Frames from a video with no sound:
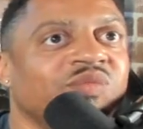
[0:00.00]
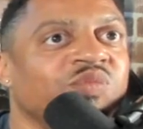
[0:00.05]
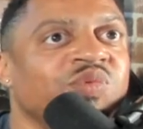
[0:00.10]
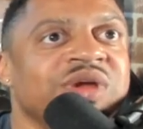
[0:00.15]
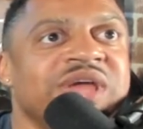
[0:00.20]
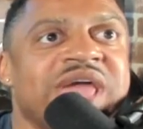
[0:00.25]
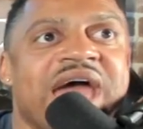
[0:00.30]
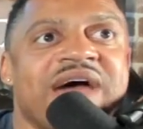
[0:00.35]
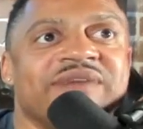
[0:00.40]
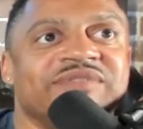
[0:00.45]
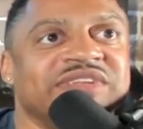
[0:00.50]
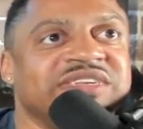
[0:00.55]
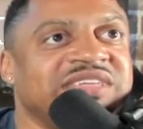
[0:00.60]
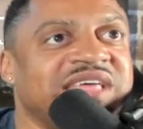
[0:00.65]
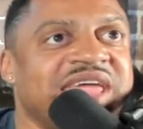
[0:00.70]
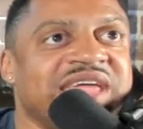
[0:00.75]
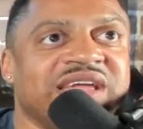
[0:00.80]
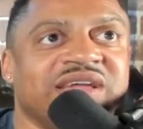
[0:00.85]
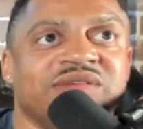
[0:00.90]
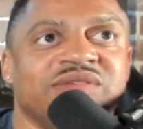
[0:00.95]
we didn't
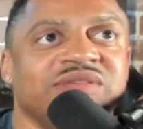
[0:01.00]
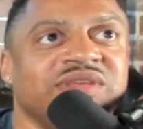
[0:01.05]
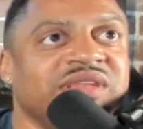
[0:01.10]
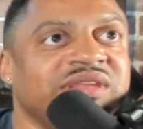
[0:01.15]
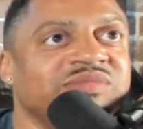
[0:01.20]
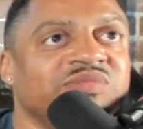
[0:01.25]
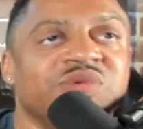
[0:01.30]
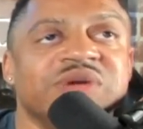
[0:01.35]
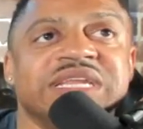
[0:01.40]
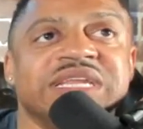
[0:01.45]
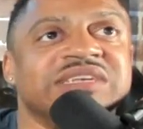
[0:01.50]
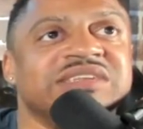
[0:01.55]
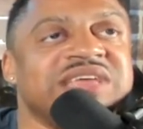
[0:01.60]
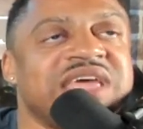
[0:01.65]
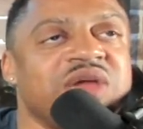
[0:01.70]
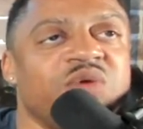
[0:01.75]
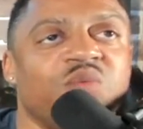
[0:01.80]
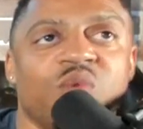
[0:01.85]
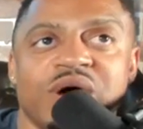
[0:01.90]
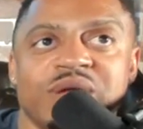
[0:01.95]
take
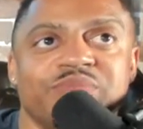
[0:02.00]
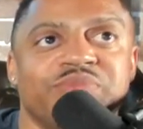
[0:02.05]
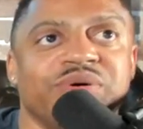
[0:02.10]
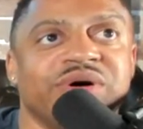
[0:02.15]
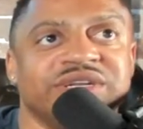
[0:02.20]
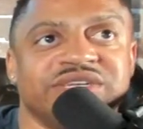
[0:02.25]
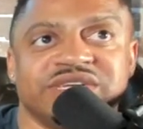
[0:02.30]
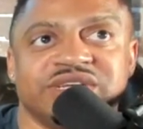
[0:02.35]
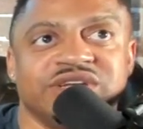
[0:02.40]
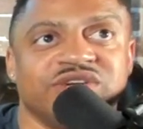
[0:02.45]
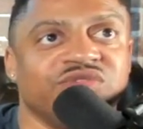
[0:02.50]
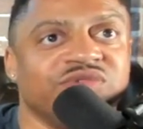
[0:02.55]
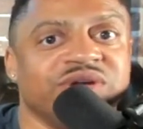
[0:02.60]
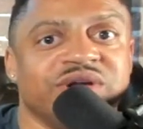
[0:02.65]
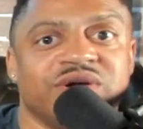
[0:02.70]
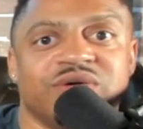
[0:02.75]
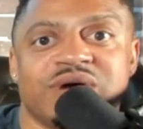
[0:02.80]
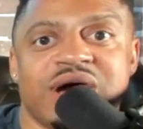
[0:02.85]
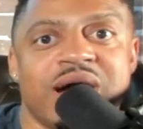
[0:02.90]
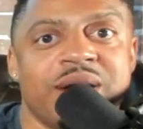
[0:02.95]
one punch in the
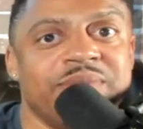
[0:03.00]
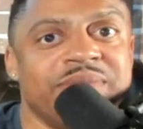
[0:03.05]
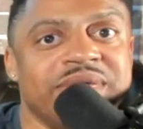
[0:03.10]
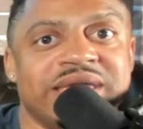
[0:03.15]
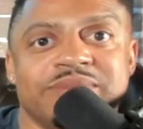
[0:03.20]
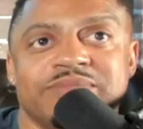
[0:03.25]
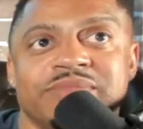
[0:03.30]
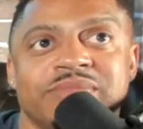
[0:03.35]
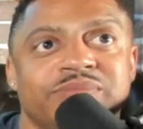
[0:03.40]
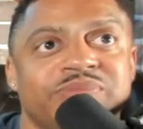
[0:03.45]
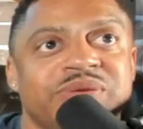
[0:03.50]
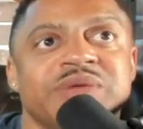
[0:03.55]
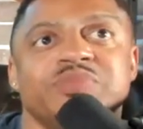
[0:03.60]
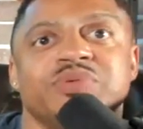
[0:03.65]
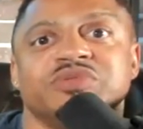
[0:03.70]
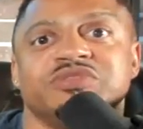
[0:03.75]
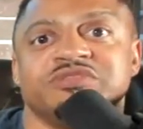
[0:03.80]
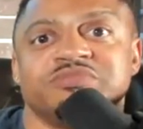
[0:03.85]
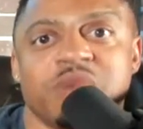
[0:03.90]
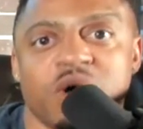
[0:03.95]
grill. I mean,
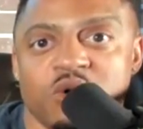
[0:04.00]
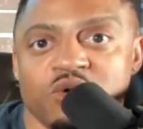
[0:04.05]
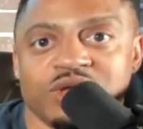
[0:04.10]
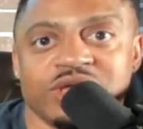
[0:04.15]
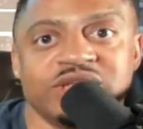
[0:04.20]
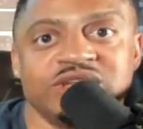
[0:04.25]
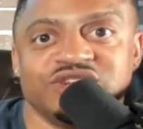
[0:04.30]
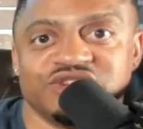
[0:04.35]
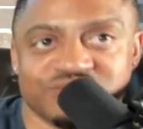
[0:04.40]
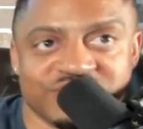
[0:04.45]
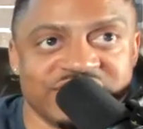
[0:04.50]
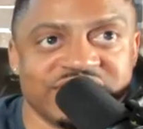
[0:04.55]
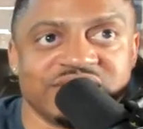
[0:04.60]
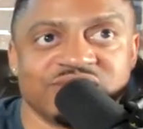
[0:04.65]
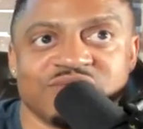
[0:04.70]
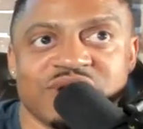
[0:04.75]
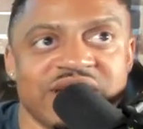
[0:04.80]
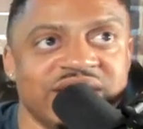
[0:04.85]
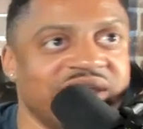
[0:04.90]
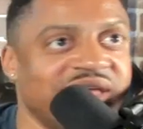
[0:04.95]
people smoking,
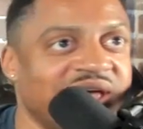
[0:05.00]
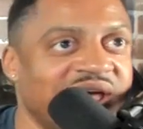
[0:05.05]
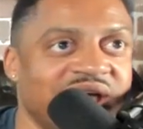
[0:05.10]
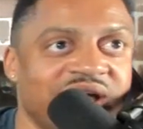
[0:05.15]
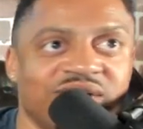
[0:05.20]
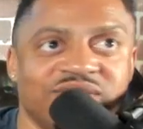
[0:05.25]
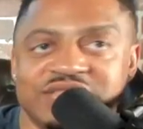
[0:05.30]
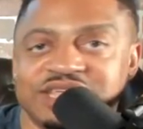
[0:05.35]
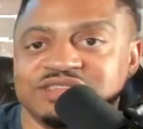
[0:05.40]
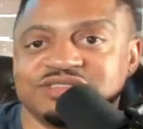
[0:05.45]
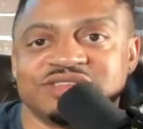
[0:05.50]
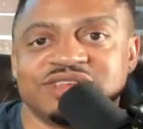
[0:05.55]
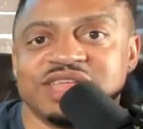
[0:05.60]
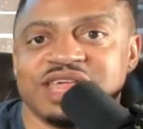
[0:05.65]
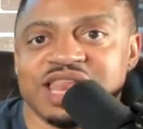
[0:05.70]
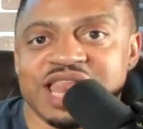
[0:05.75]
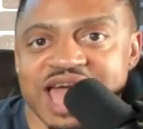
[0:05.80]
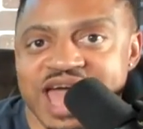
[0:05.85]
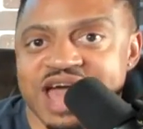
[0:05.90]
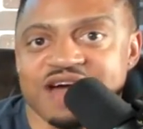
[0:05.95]
drinking right now,
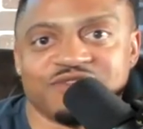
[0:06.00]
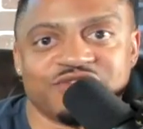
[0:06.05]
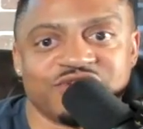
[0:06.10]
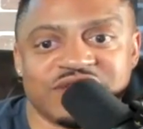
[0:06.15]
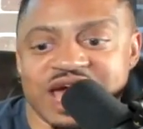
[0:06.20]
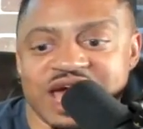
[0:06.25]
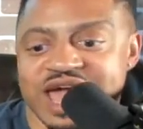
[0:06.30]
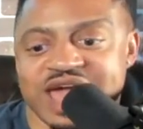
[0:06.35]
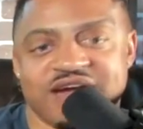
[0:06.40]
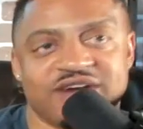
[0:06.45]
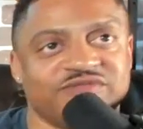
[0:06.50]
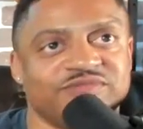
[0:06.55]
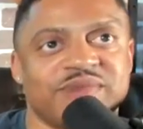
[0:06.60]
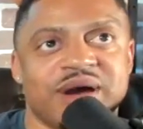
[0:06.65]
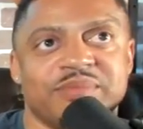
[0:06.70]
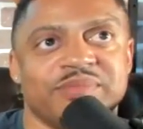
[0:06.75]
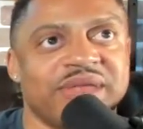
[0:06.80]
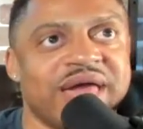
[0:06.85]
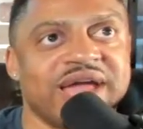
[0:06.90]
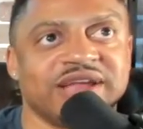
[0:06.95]
listening, laughing. I have
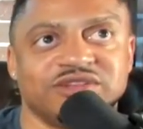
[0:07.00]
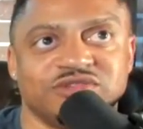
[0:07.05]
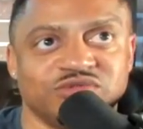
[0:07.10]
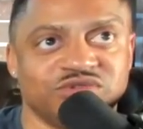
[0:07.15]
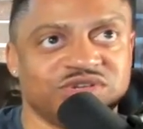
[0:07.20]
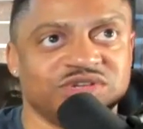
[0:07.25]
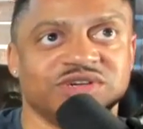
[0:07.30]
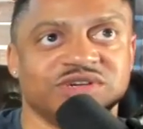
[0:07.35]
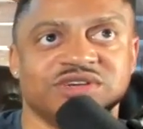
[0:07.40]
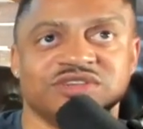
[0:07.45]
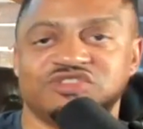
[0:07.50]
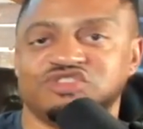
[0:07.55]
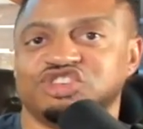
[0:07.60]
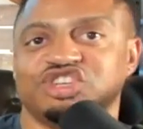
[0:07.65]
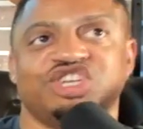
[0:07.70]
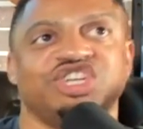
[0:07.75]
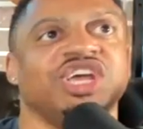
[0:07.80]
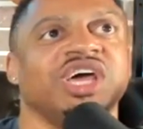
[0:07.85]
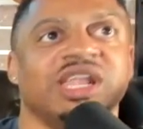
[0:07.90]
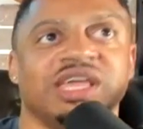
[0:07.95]
my Black Two Sugars
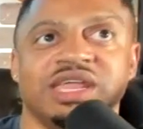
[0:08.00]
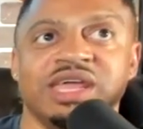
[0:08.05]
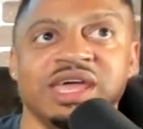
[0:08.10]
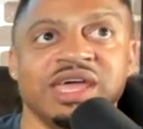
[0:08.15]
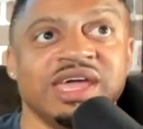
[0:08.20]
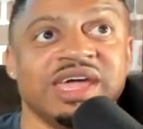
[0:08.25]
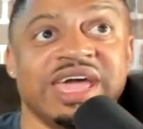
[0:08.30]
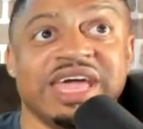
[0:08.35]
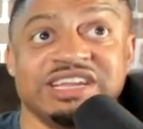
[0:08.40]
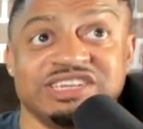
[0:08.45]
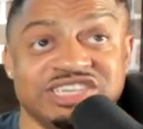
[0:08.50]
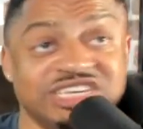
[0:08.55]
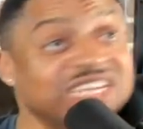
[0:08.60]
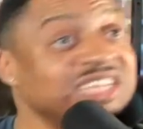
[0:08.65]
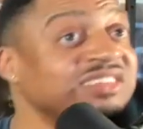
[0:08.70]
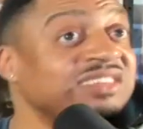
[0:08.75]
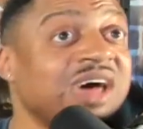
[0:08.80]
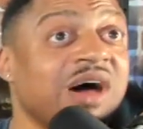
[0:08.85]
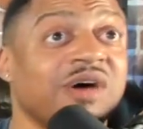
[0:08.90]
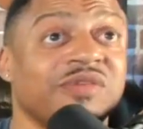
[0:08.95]
chilling, and
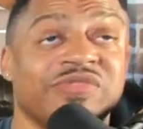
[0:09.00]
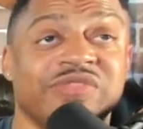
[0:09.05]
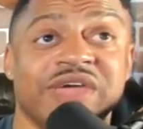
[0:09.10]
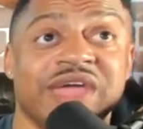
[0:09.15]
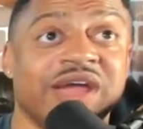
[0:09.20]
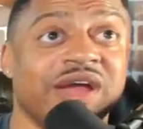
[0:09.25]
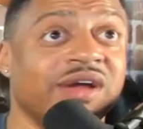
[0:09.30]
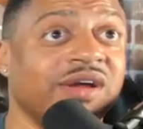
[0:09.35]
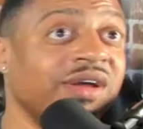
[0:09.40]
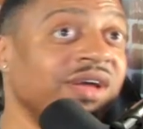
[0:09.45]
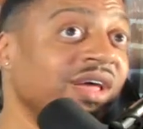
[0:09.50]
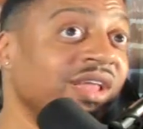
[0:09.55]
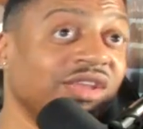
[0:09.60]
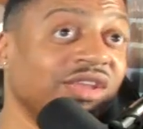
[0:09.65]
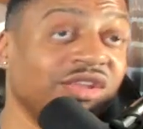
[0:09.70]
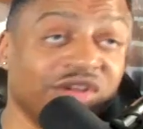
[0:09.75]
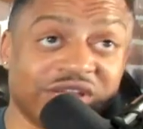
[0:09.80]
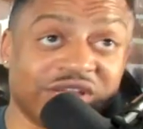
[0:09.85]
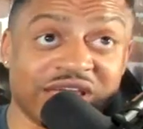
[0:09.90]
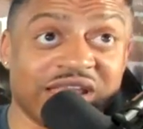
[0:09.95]
she's out there
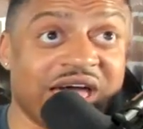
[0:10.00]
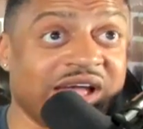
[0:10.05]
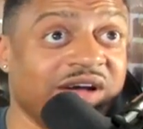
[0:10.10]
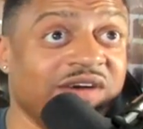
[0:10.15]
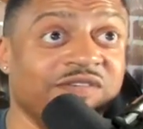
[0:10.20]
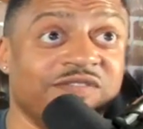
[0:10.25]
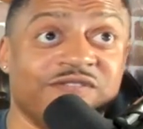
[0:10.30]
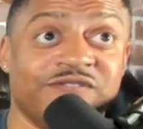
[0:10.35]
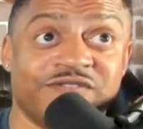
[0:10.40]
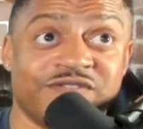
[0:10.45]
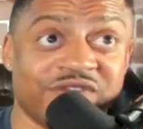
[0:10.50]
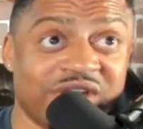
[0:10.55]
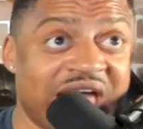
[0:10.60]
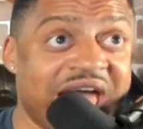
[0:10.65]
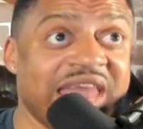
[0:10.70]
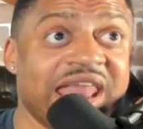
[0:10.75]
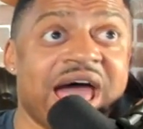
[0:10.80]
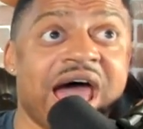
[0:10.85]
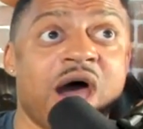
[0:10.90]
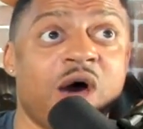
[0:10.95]
looking like a
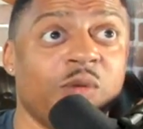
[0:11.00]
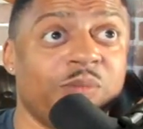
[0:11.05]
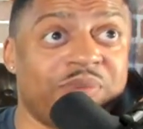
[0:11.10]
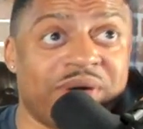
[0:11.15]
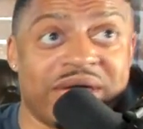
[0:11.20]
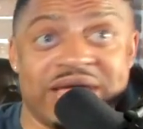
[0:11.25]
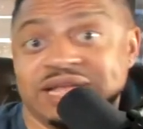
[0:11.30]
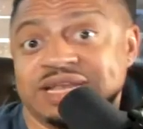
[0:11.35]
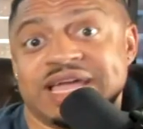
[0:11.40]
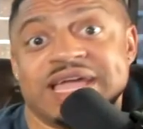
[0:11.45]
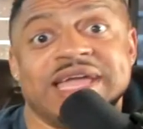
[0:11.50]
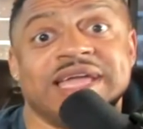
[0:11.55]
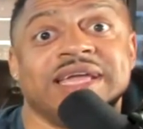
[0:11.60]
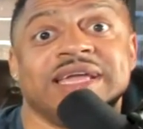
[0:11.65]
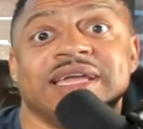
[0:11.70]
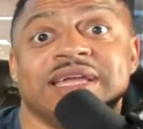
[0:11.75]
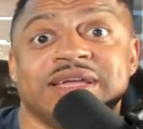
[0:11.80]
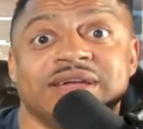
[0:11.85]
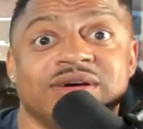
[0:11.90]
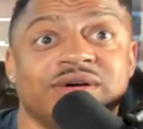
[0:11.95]
flat out payday.
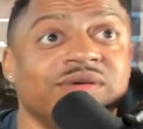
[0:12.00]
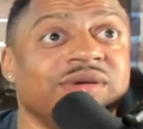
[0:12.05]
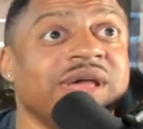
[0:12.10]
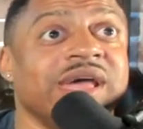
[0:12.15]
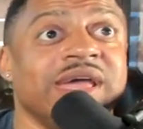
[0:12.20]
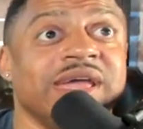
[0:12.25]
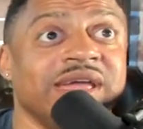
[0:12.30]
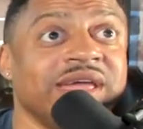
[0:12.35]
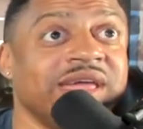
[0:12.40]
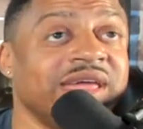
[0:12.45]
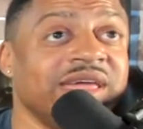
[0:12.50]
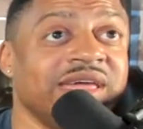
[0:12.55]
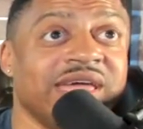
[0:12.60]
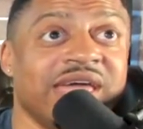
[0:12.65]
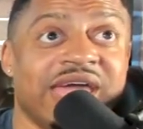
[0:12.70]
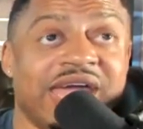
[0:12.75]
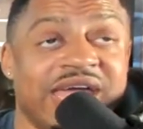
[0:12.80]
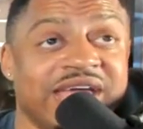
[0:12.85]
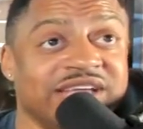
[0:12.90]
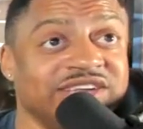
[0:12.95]
Okay.
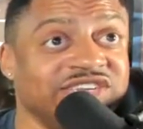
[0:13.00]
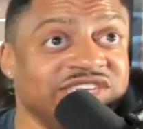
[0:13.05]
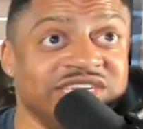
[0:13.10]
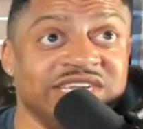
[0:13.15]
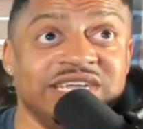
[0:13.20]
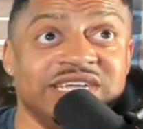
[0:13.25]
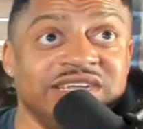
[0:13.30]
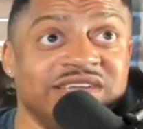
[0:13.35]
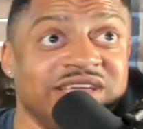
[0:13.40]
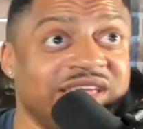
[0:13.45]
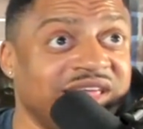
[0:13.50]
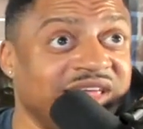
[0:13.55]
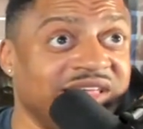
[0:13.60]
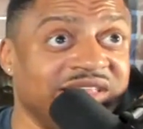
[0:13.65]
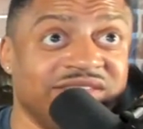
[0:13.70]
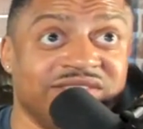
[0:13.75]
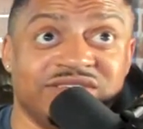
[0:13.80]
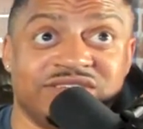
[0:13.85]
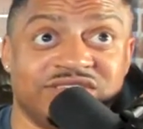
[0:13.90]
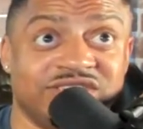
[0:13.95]
and she's
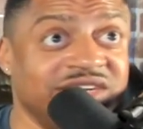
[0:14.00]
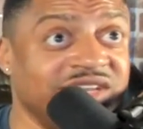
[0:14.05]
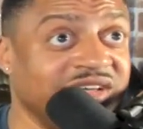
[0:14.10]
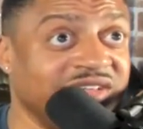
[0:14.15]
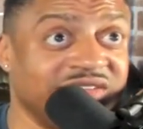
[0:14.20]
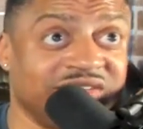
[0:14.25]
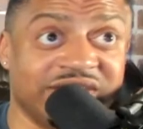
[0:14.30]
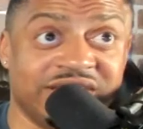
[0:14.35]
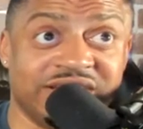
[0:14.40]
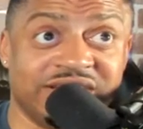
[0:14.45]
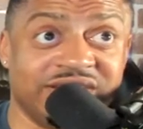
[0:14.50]
not